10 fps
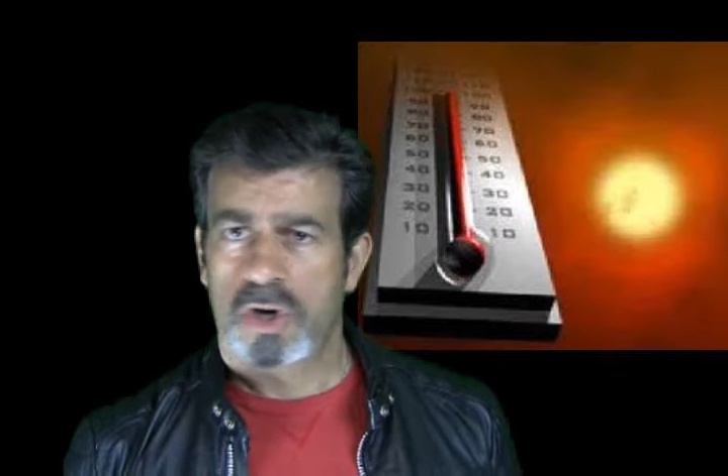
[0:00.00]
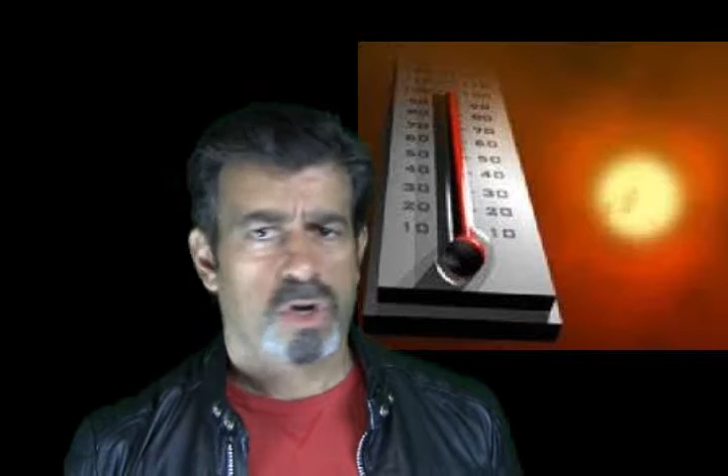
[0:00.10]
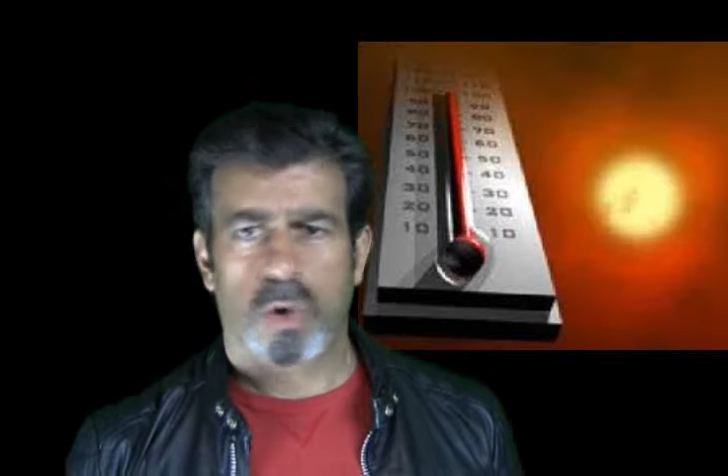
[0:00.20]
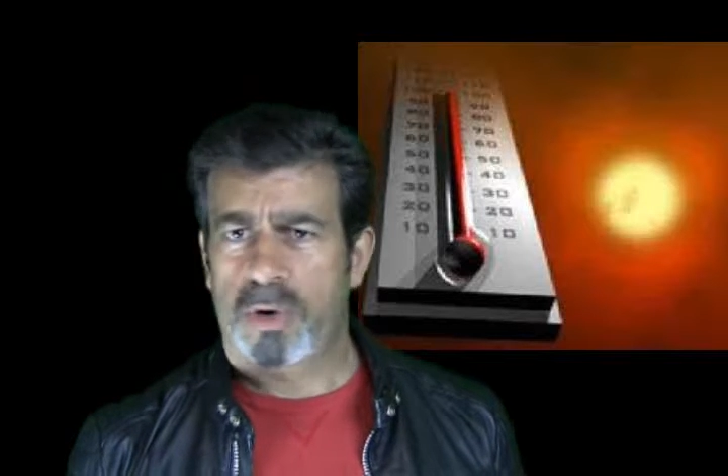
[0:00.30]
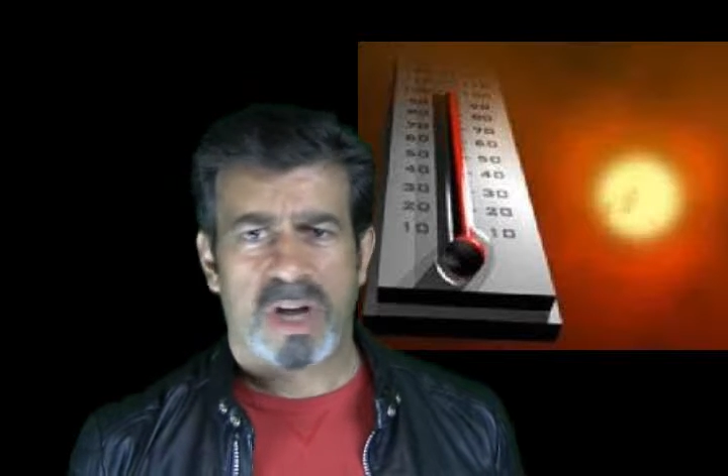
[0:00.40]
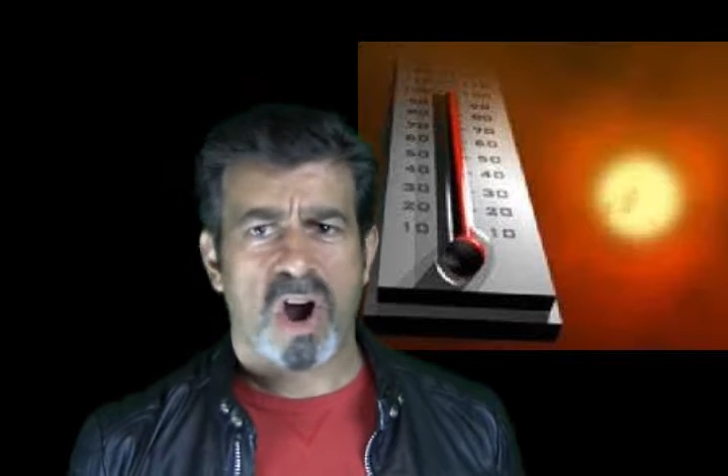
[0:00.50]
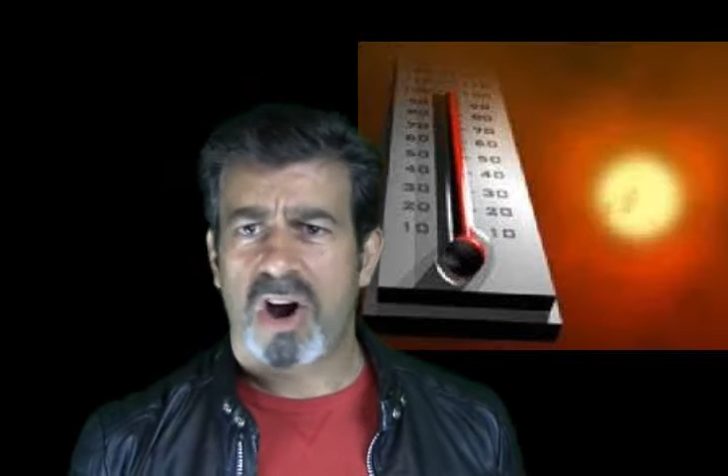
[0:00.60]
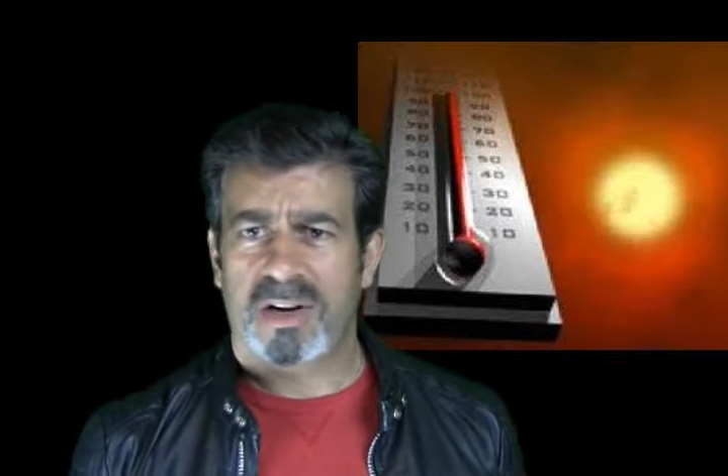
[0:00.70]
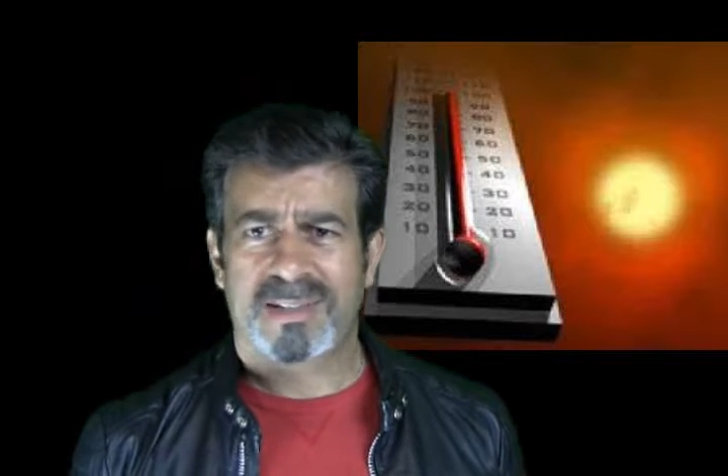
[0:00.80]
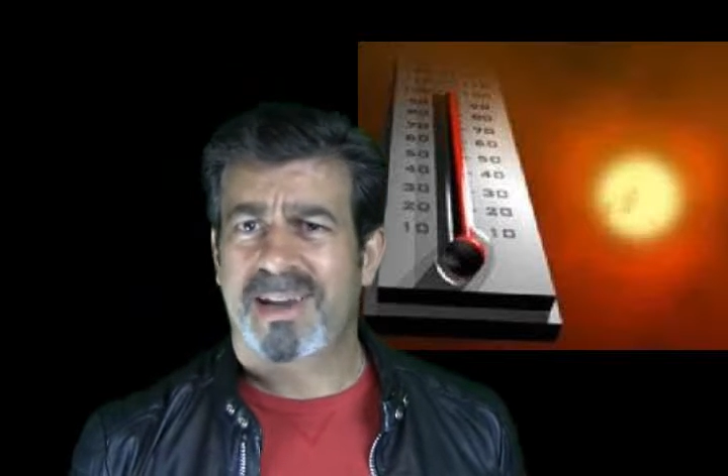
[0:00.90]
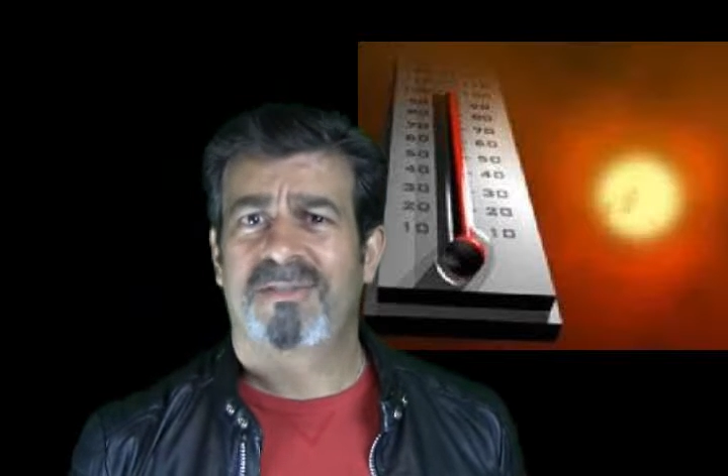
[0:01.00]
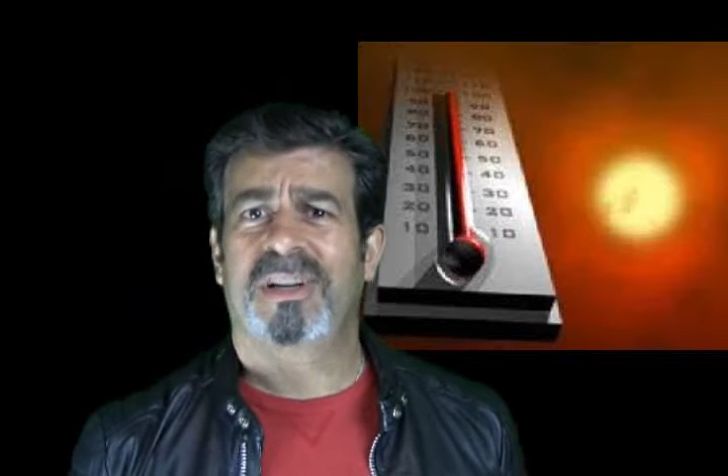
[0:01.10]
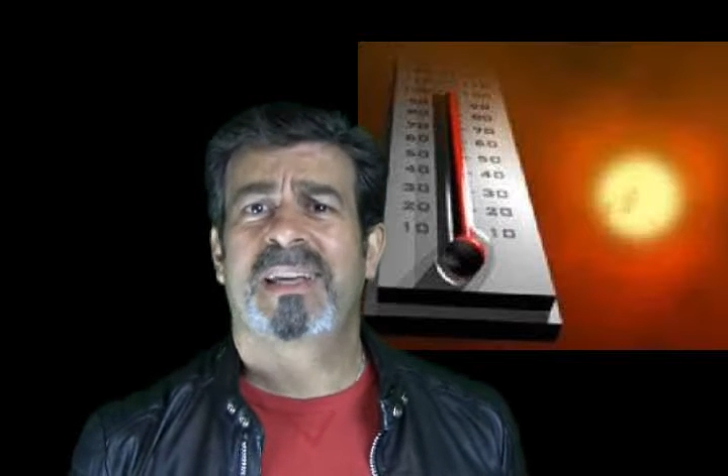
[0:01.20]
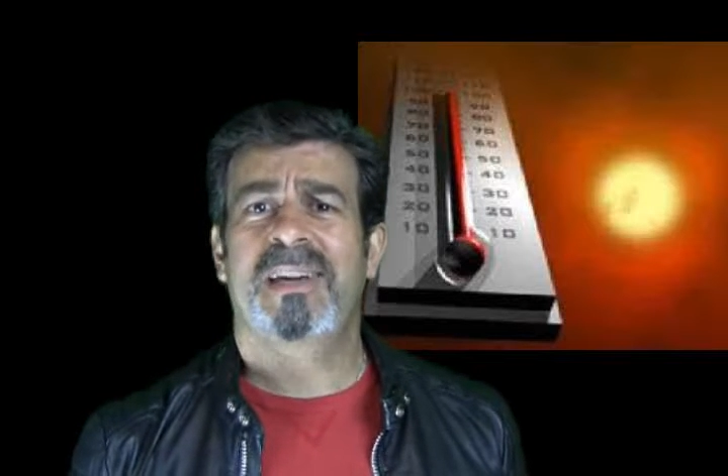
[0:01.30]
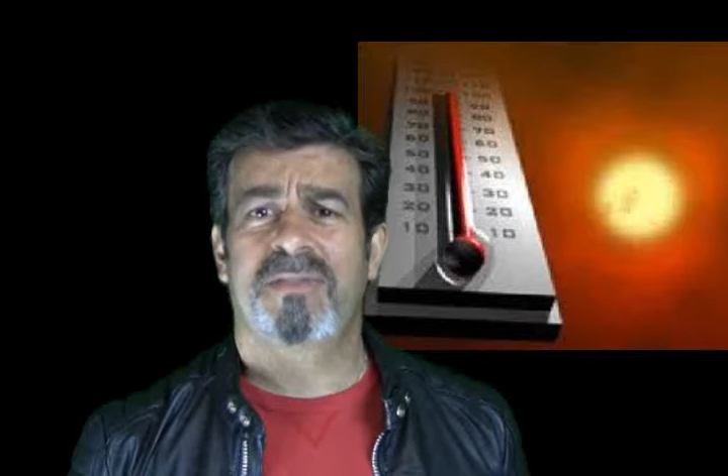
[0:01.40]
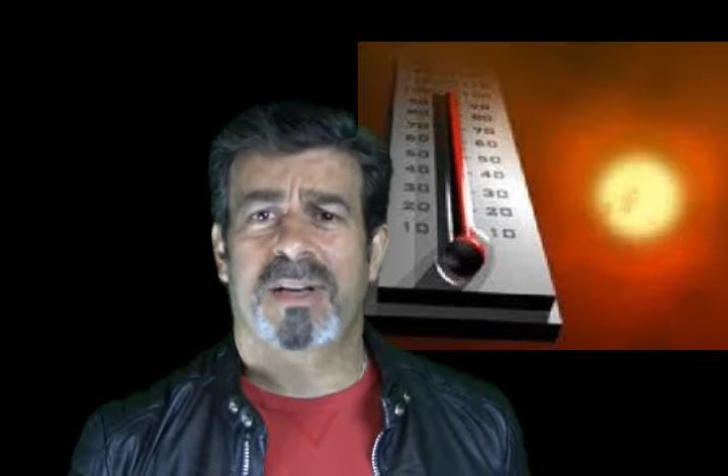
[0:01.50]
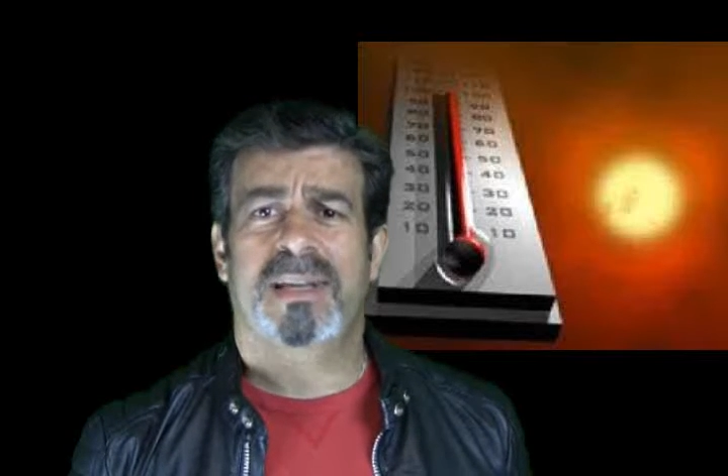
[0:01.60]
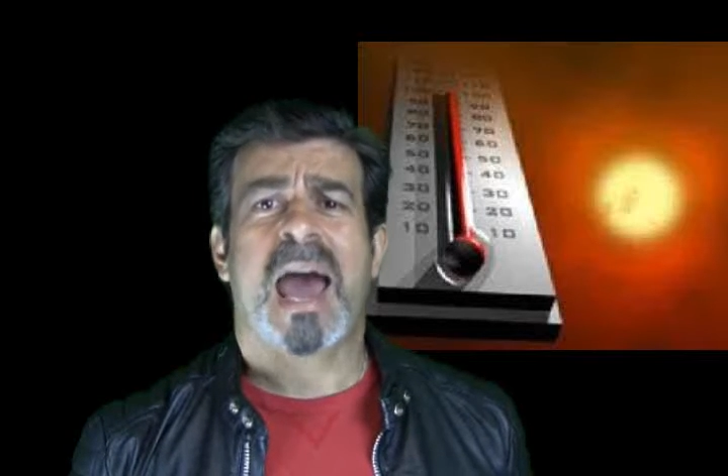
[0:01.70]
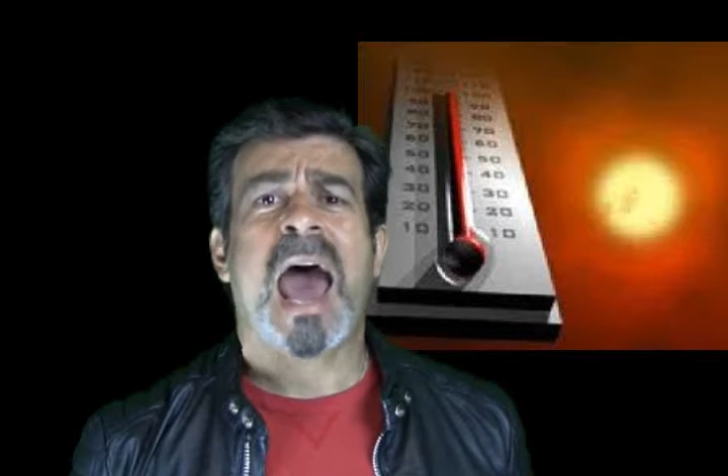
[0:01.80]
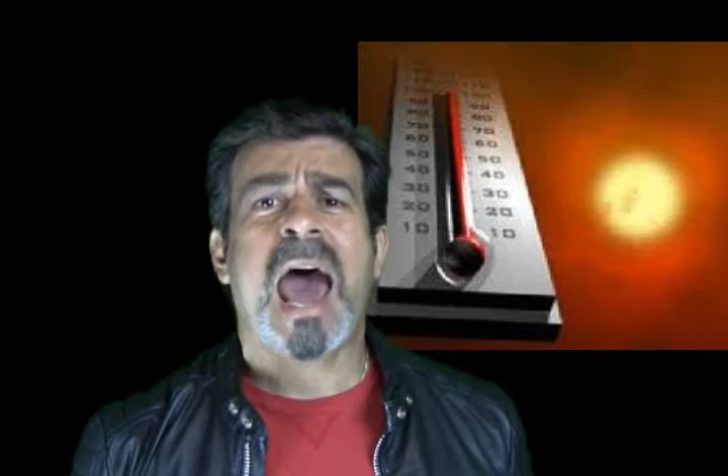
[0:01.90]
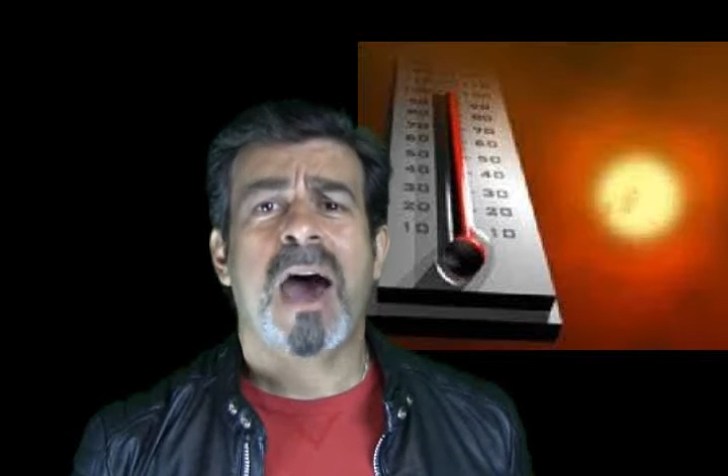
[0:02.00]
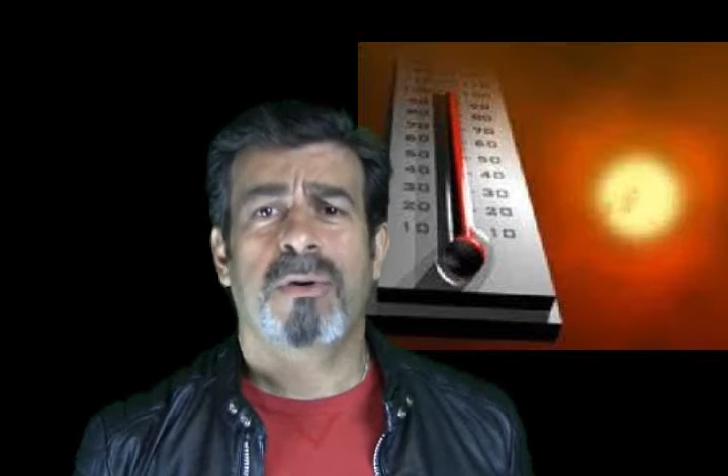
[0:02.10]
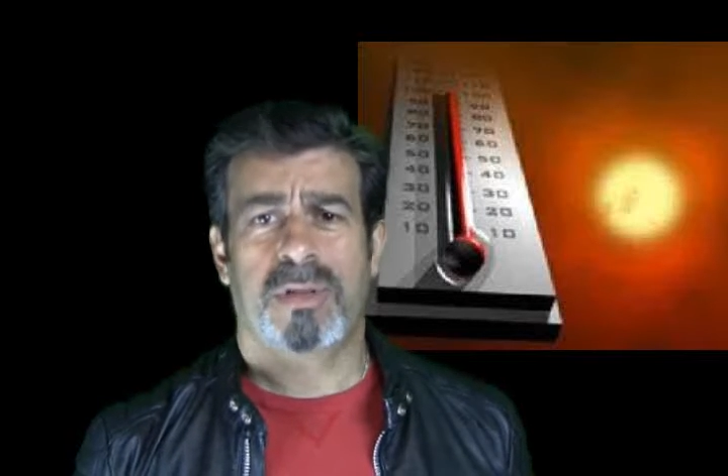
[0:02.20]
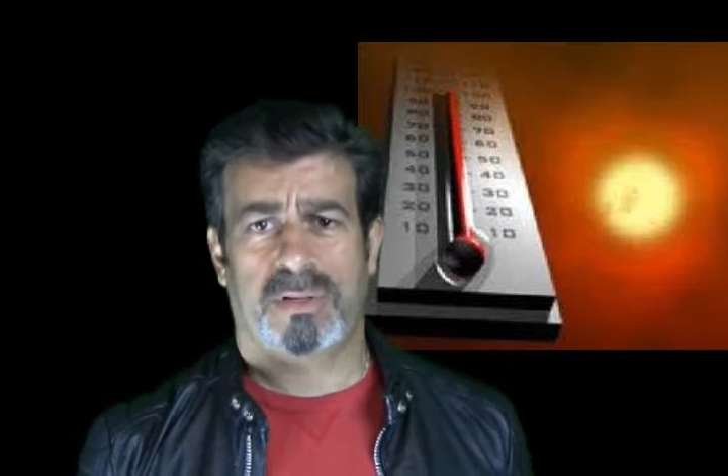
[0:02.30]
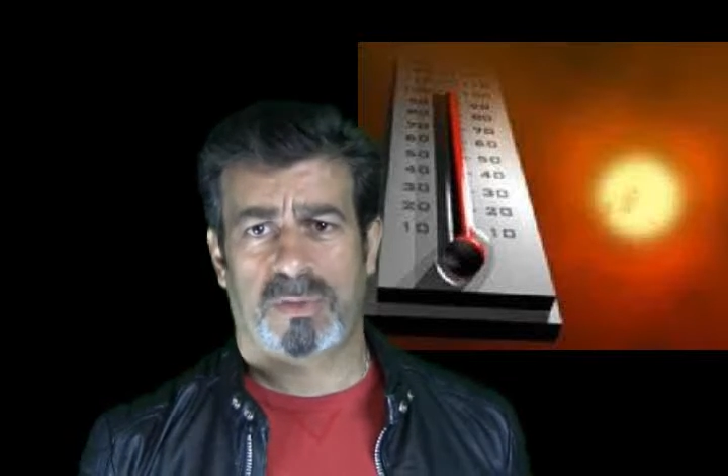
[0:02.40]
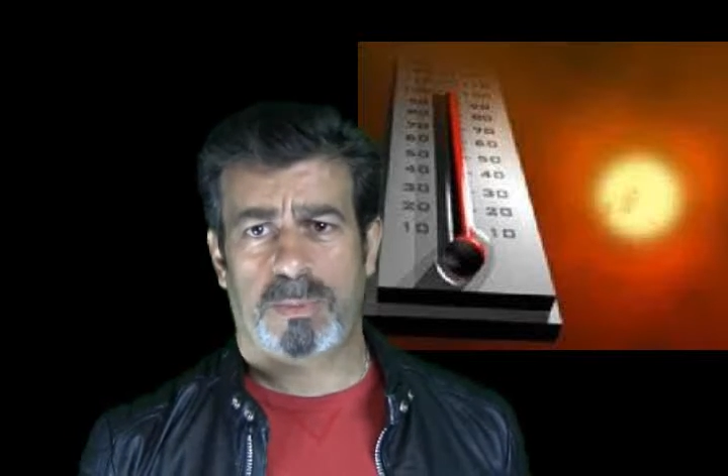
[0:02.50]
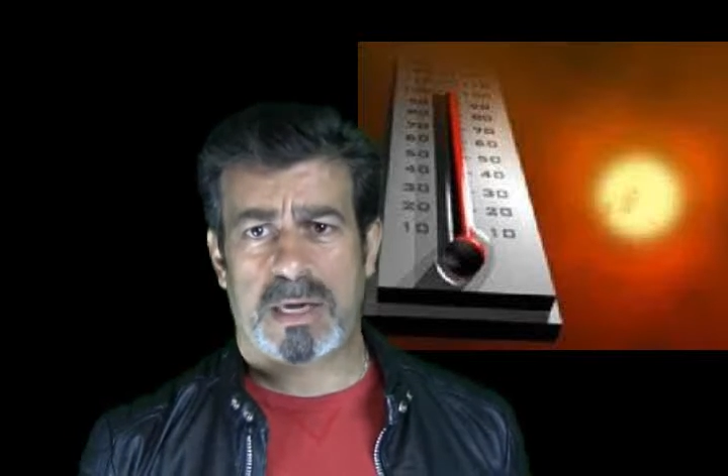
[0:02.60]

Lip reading: No regard is ever given to how these